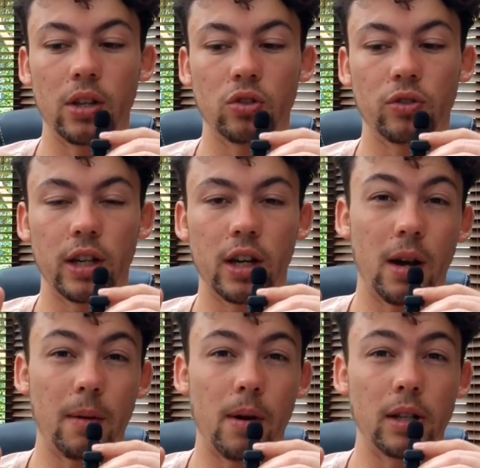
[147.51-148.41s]
entering a
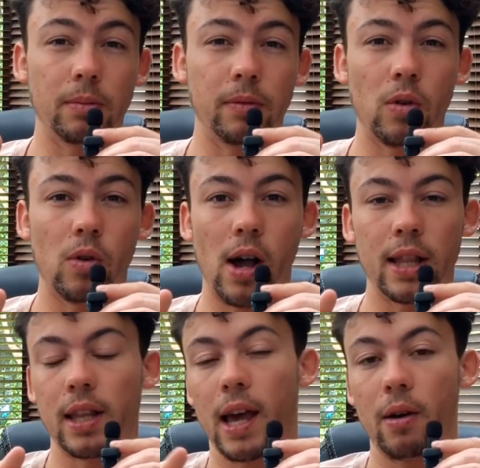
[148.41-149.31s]
couple hours before
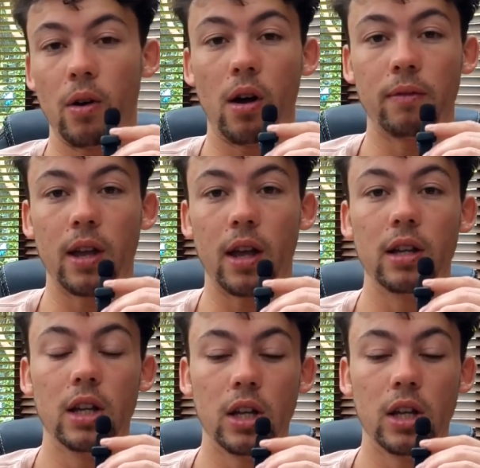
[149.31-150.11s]
and an hour after,